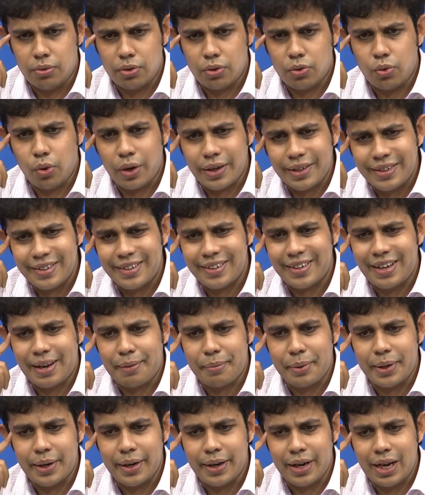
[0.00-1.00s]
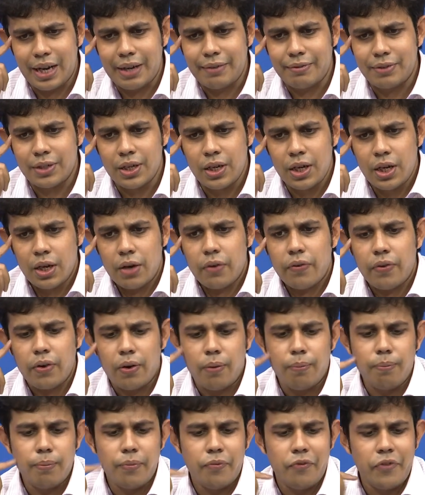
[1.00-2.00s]
quantity can be derived
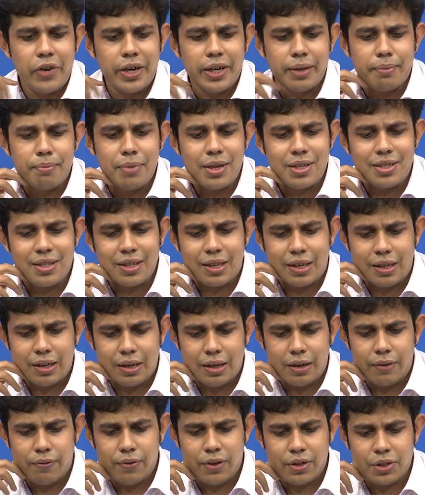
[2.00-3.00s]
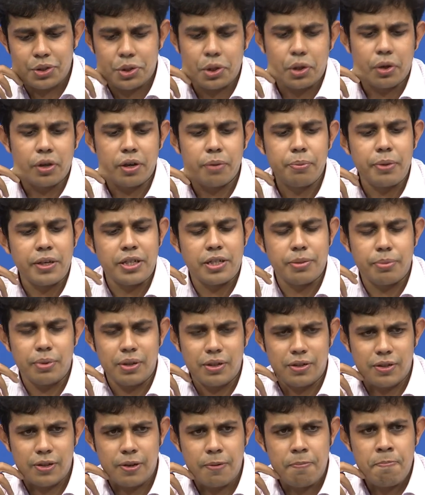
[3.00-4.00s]
from very basic first order
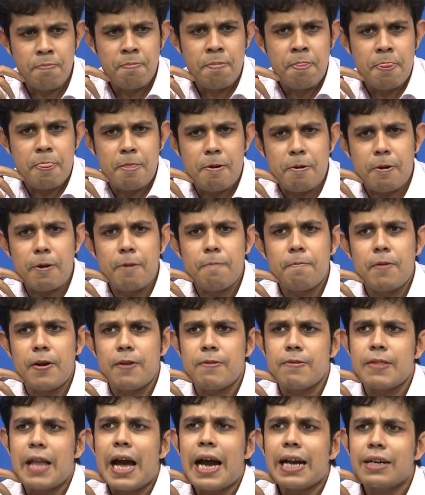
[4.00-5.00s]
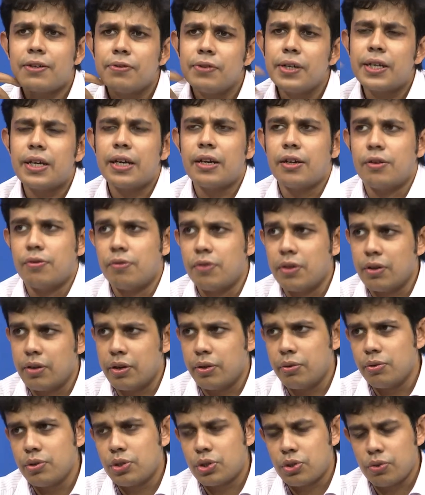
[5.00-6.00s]
principles. Okay. And that we will
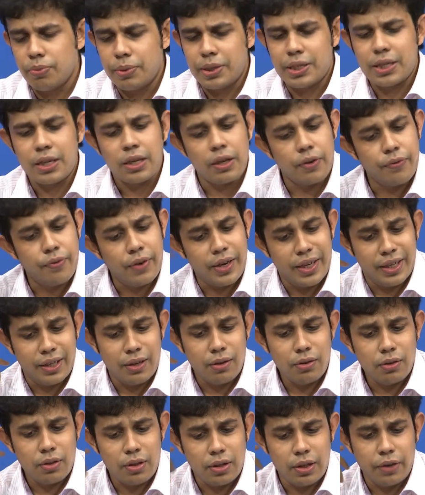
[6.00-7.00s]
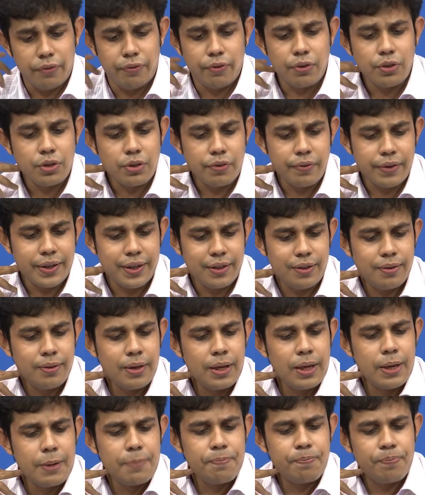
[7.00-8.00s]
use to basically find out the diffusivity.
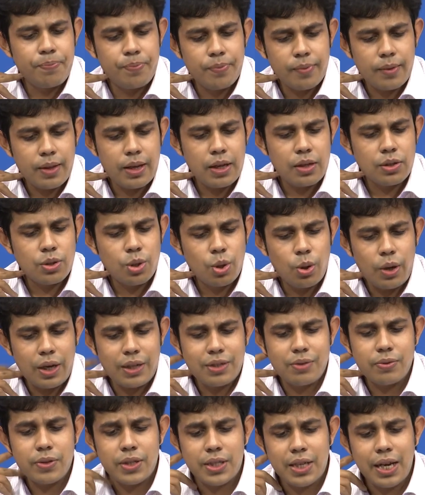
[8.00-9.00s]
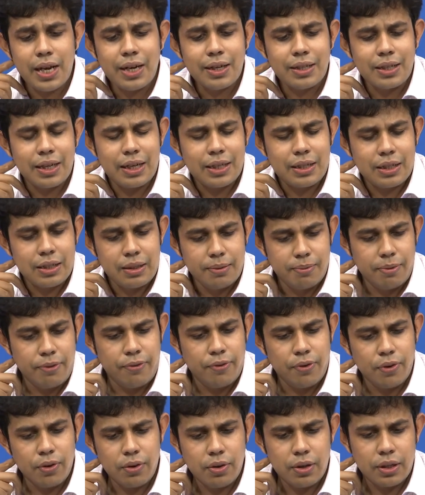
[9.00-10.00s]
So, as we said that
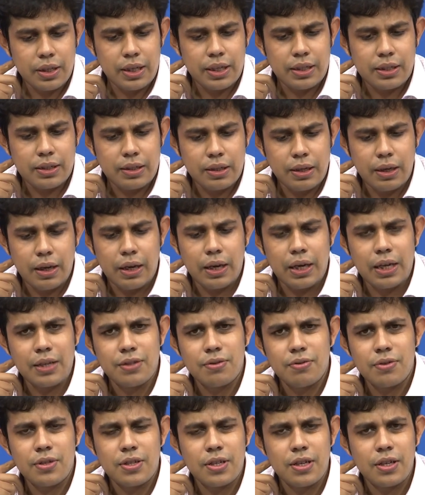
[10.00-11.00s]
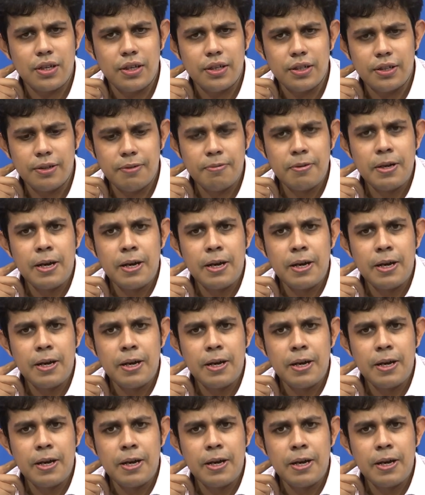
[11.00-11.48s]
before, that as we see here,